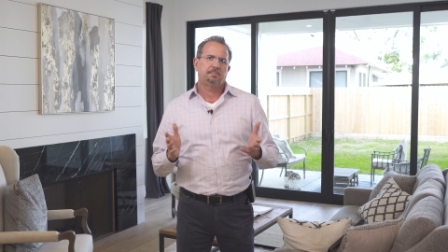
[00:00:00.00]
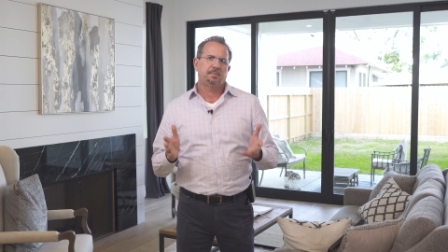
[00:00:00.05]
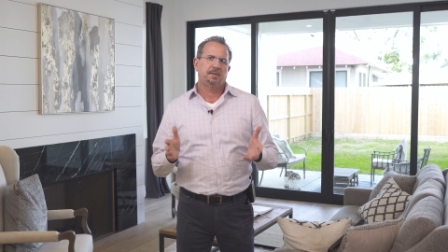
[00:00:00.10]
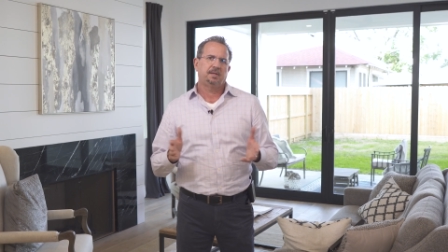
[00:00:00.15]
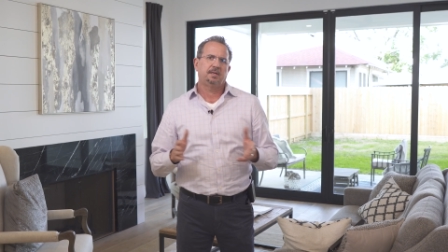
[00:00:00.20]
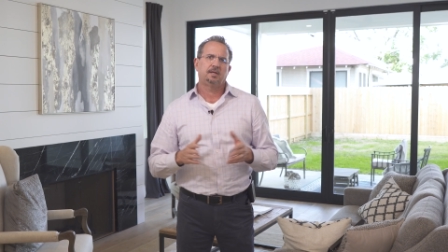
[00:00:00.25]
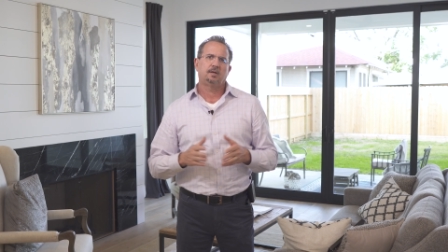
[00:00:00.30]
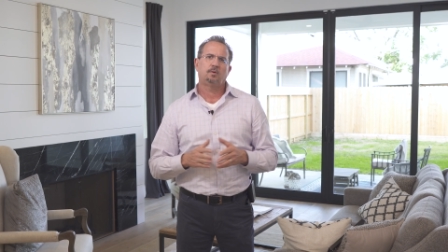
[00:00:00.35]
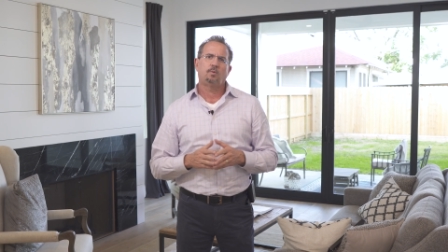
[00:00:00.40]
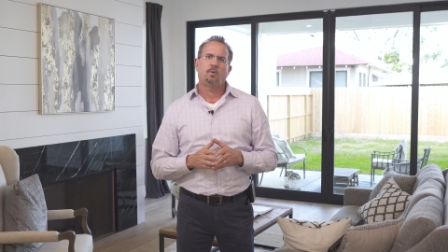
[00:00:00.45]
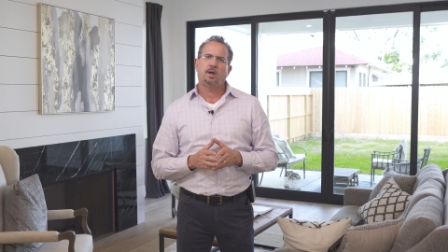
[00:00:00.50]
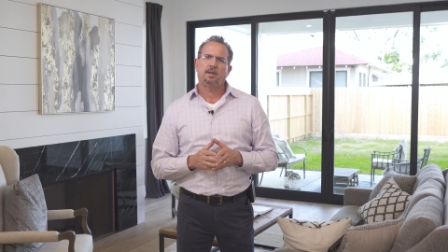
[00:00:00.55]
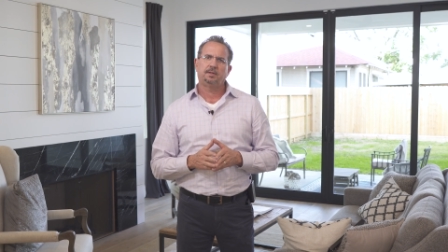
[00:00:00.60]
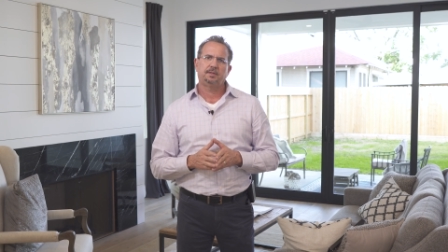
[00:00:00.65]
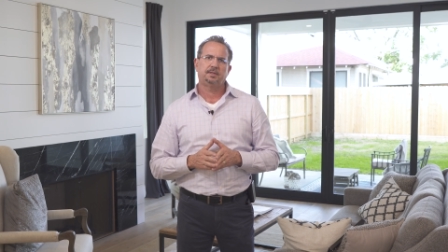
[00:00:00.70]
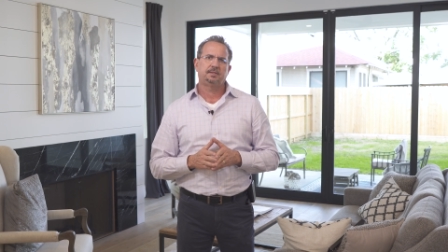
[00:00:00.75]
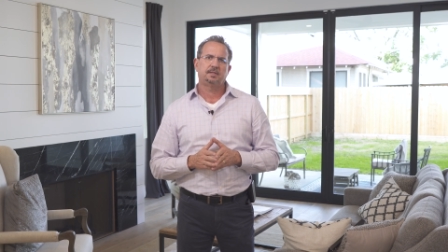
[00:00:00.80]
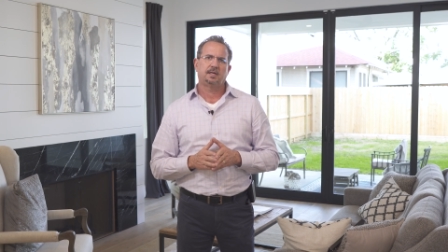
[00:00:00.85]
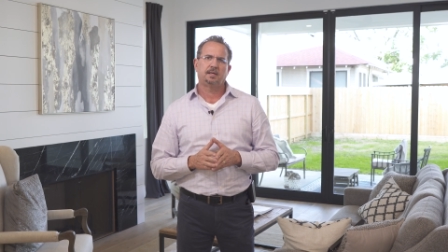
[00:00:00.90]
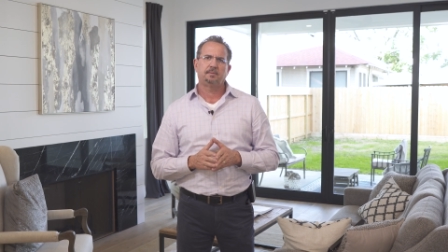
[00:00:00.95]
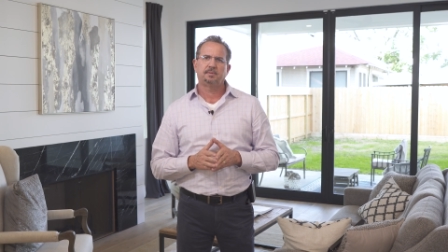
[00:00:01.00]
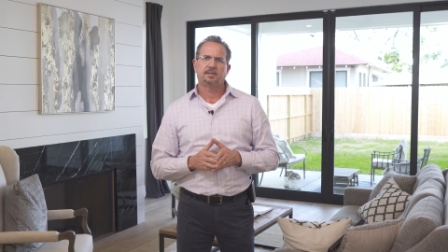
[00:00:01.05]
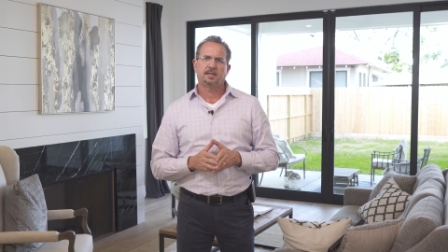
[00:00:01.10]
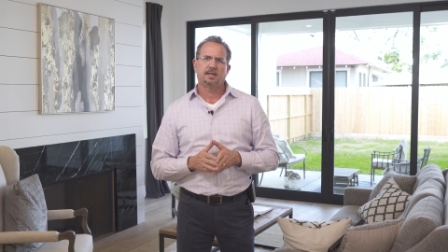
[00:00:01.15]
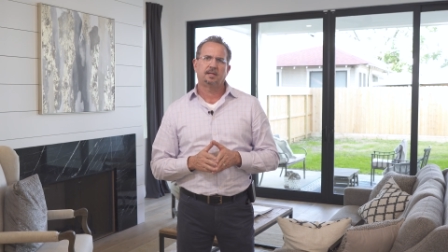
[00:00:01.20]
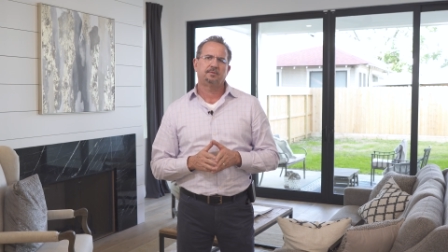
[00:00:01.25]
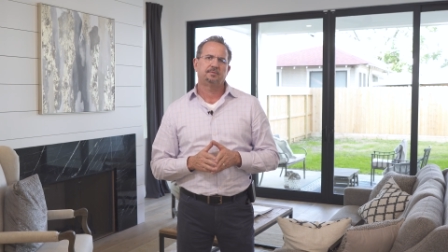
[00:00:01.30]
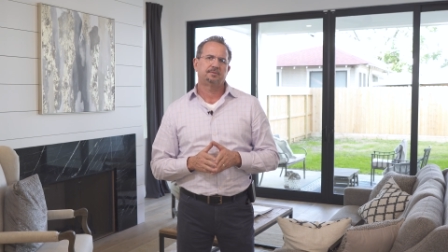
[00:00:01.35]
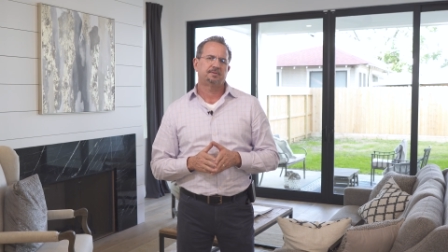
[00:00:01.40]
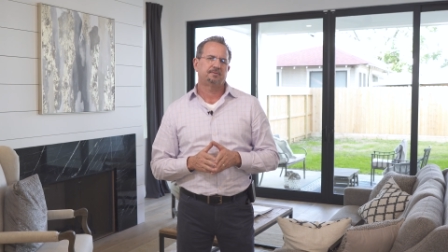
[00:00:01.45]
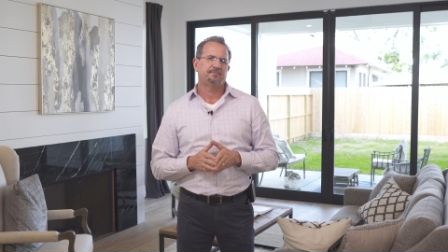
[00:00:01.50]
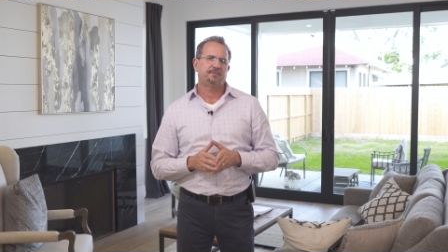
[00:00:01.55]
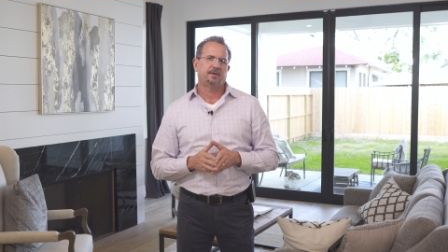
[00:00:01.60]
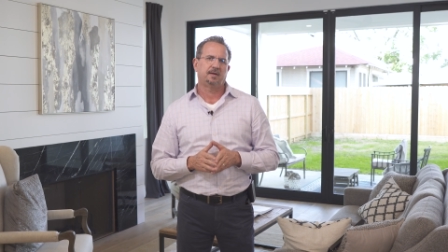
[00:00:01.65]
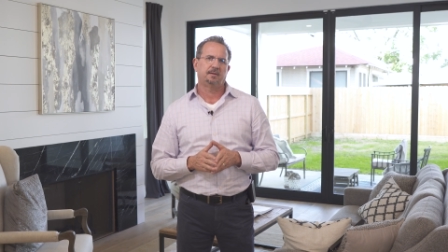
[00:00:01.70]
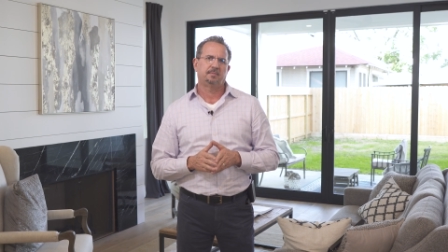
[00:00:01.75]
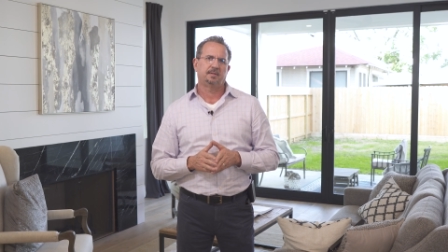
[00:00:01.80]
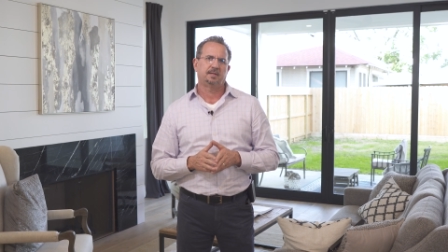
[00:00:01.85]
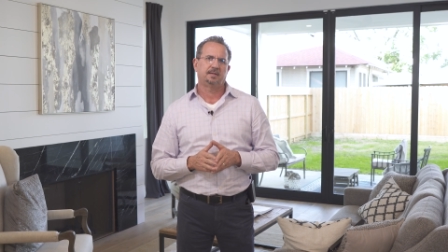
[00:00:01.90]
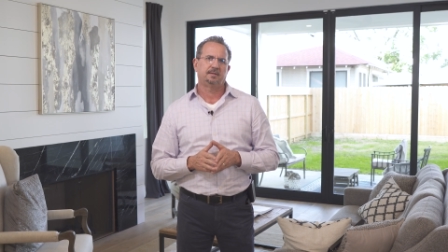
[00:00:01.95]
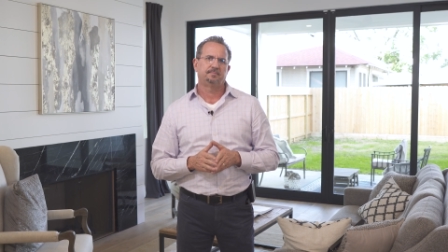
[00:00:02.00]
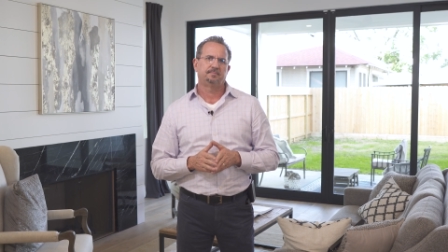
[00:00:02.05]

spending quality time together as a family.